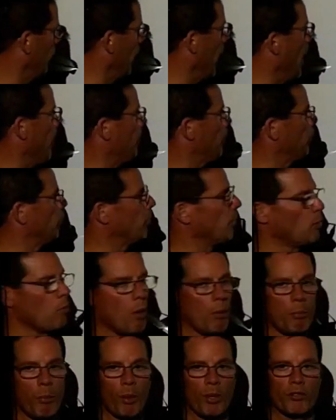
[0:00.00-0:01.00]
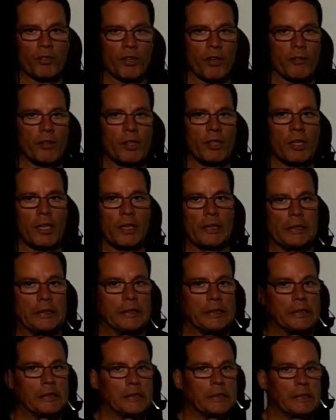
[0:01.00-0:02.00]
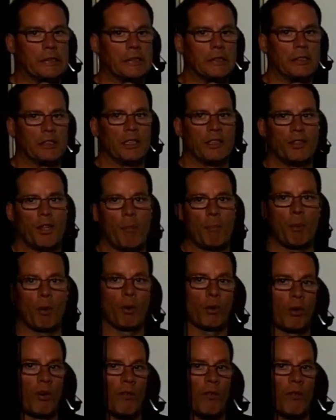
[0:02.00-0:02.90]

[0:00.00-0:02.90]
that happens to be 1.7, you're like, ooh, is that polar